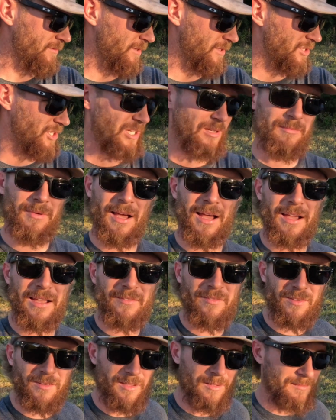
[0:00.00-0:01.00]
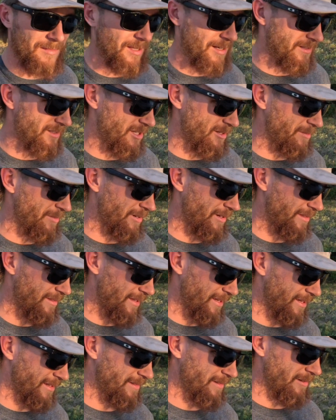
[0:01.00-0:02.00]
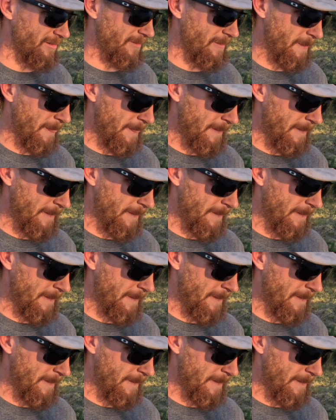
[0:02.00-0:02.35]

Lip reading: the Jeep back if something tears up or anything. So